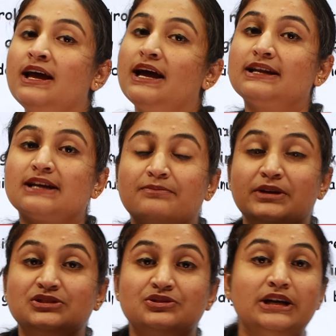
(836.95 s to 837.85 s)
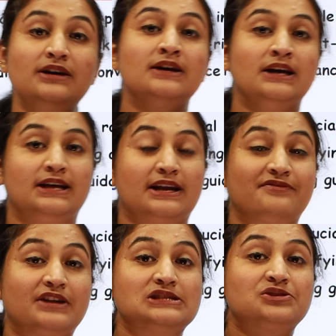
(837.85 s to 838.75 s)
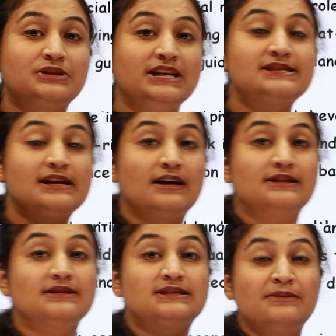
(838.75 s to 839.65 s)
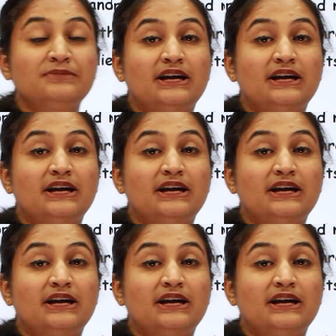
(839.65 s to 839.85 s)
and coming to the referral. So these are the some